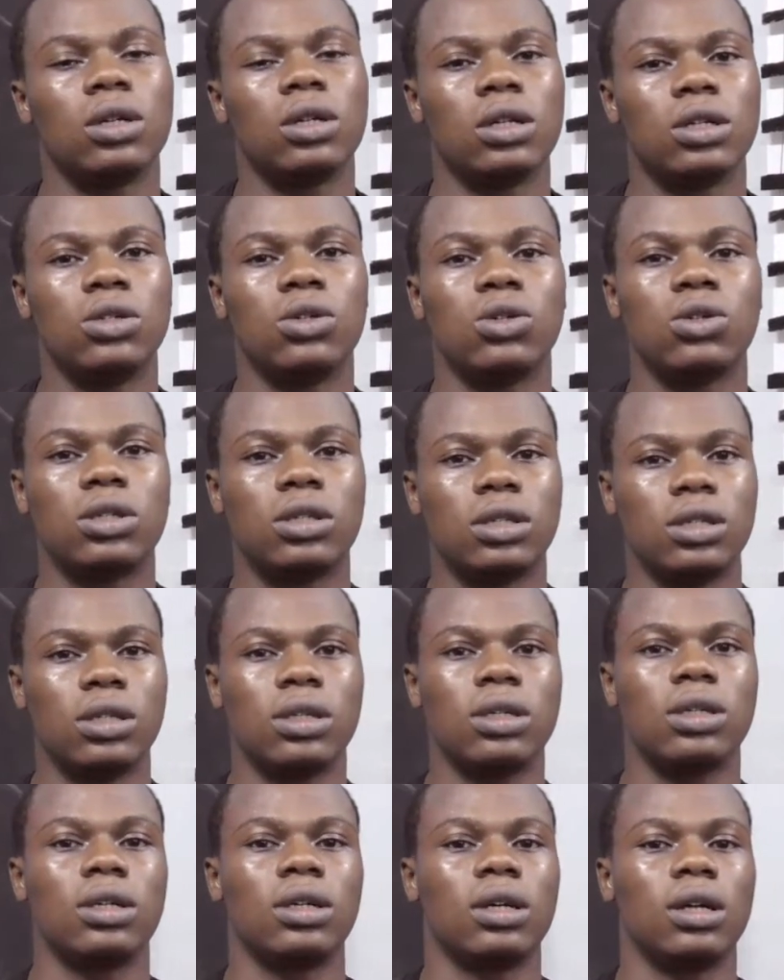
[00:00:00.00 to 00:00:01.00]
they
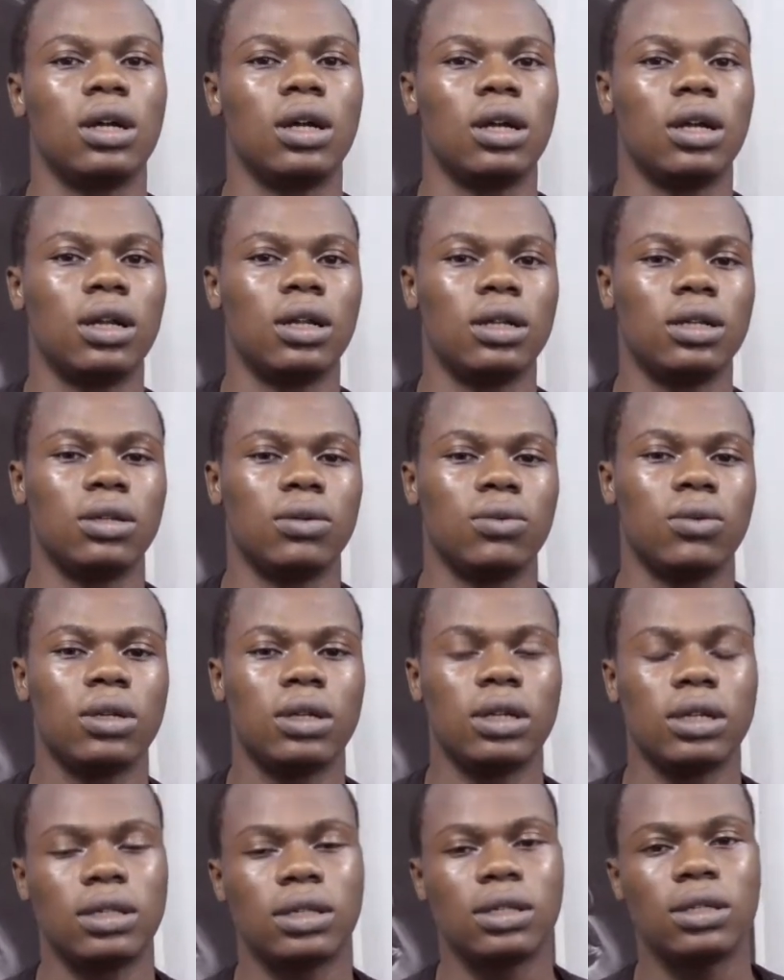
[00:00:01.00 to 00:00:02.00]

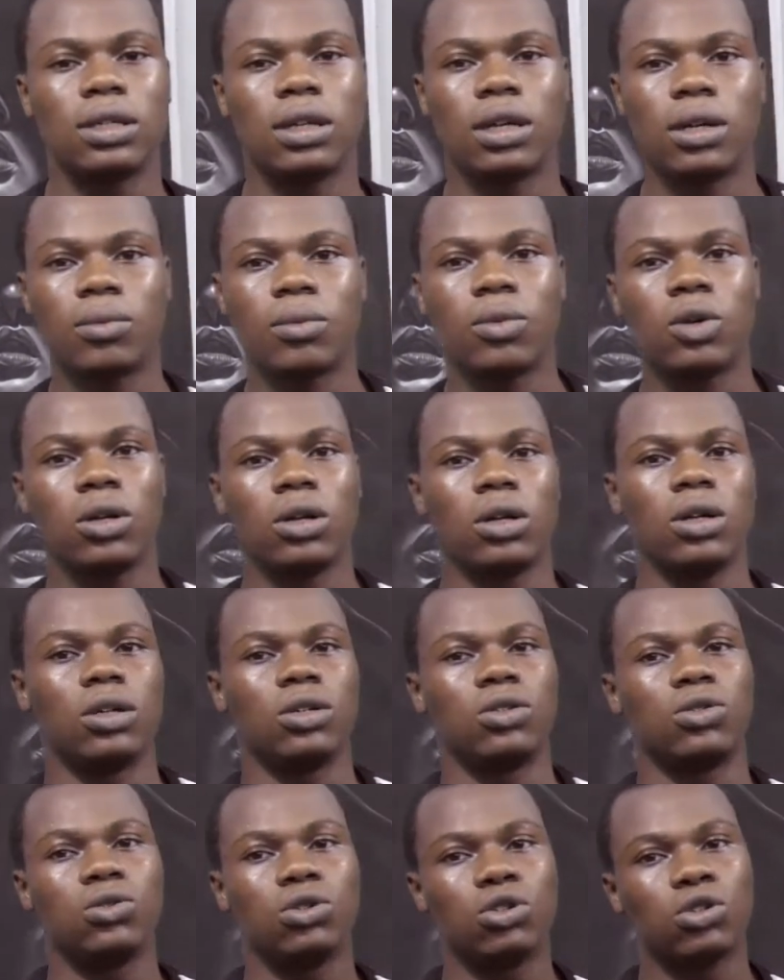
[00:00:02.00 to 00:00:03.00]
see them
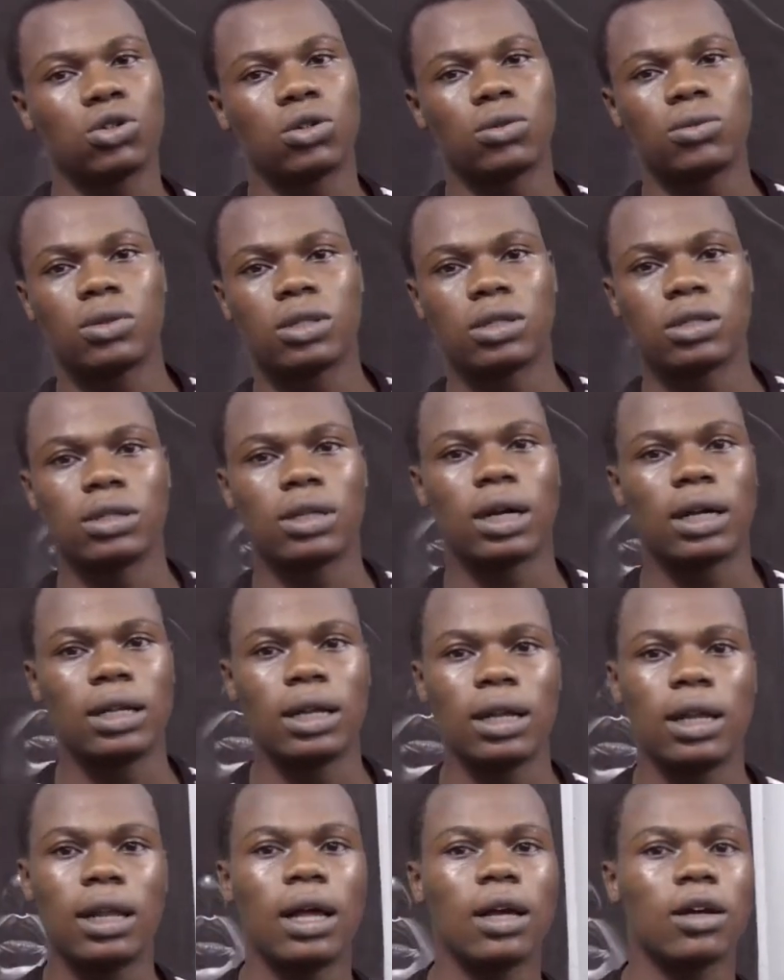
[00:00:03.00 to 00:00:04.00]
doing something that
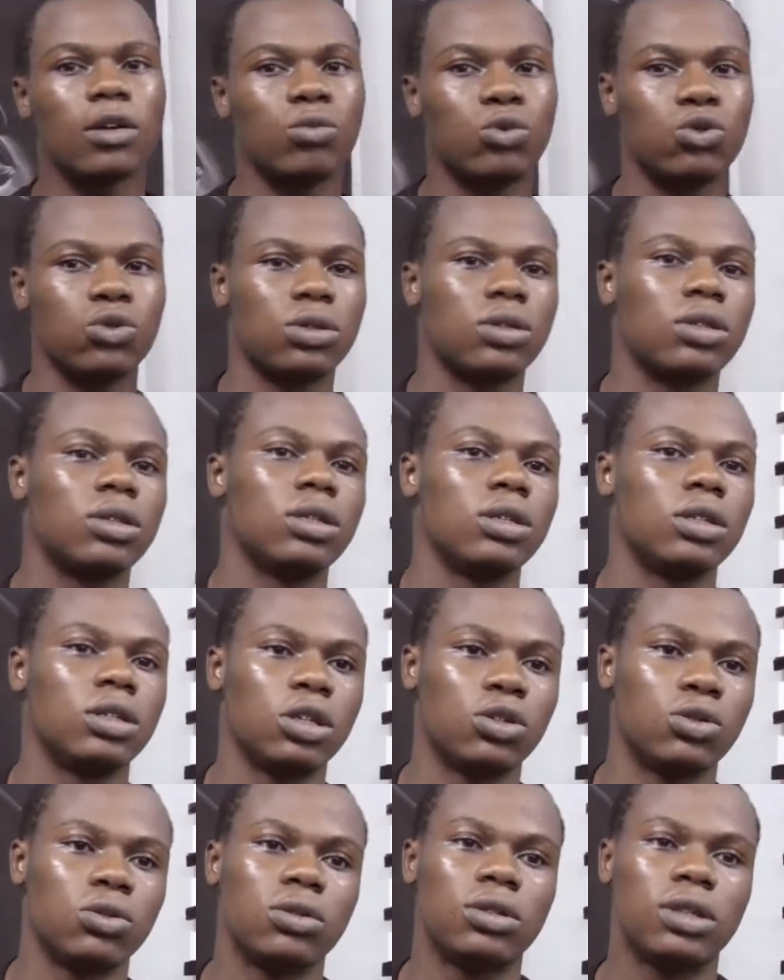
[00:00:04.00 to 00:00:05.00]
they like most, they
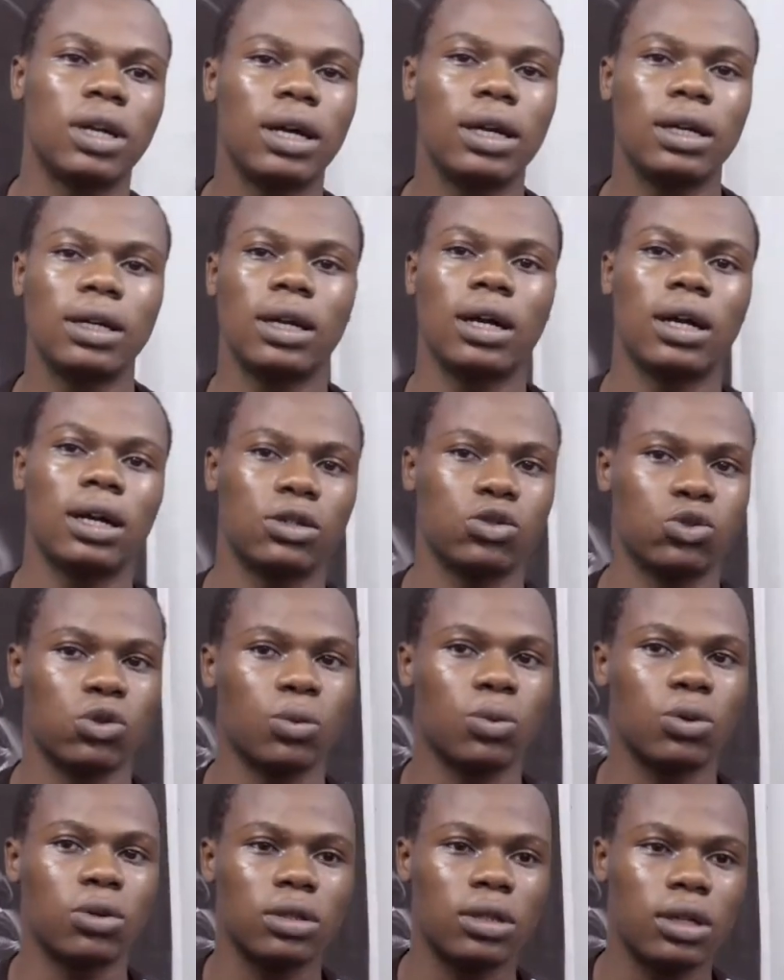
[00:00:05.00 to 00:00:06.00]
should try and
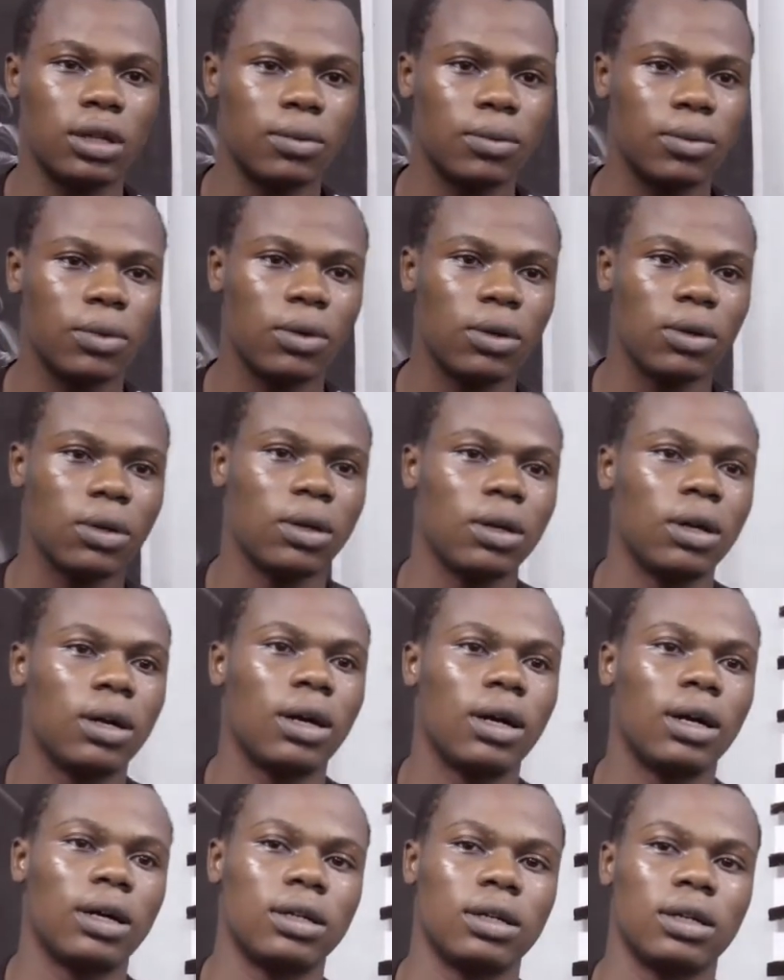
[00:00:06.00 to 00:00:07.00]
support them
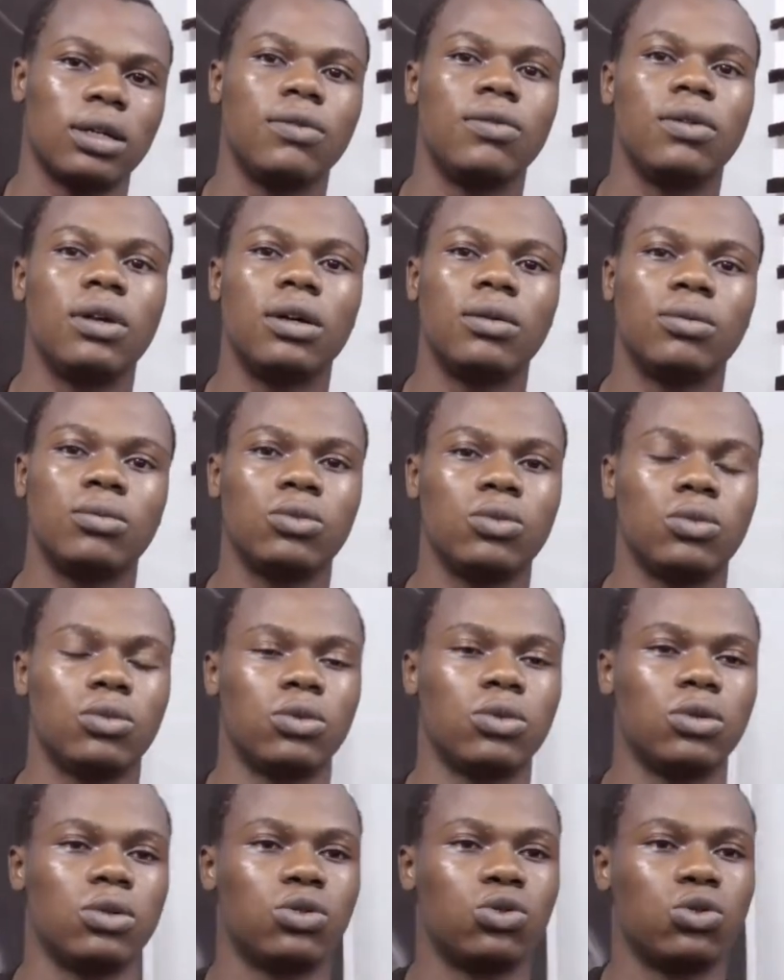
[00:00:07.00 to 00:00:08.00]
and give them
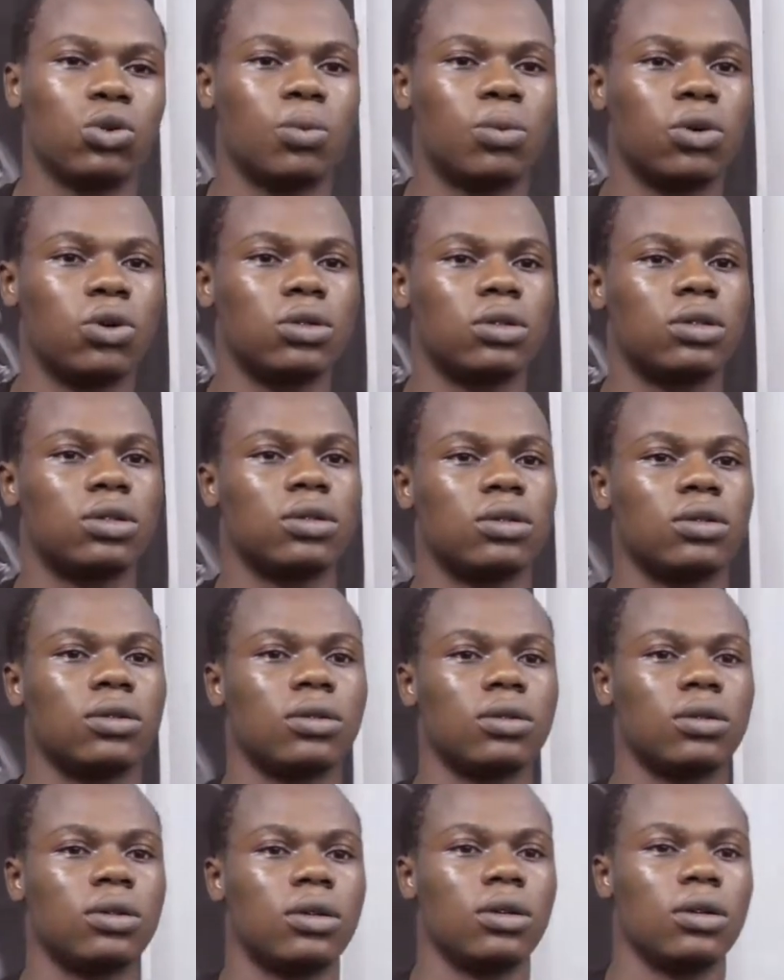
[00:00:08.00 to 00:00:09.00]
support
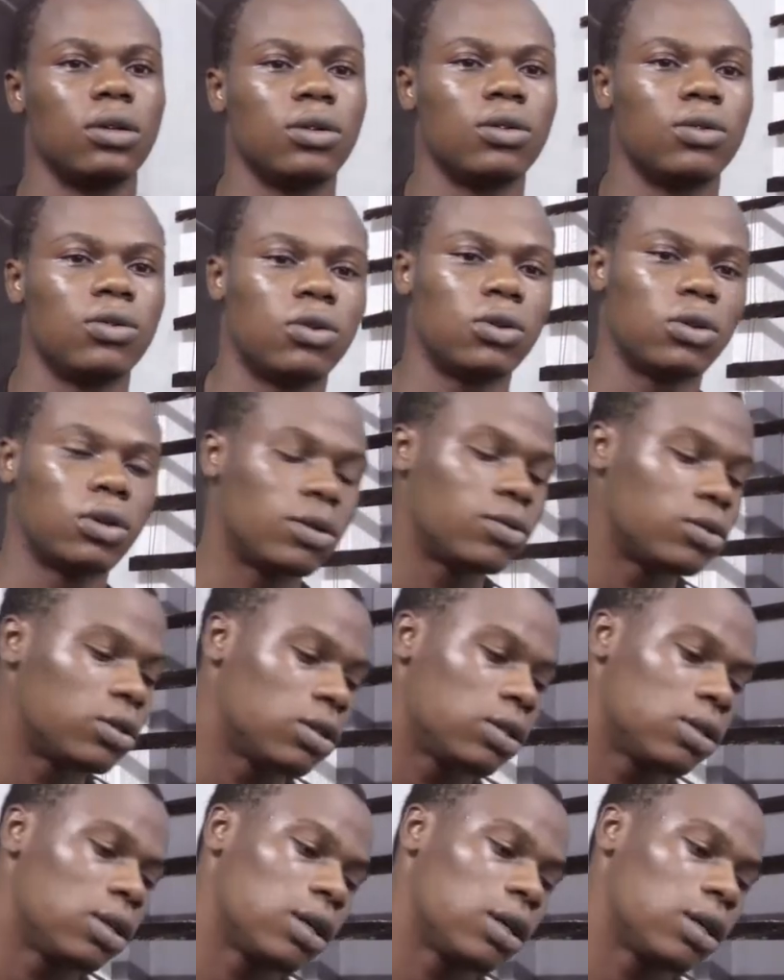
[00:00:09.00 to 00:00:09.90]
for everything they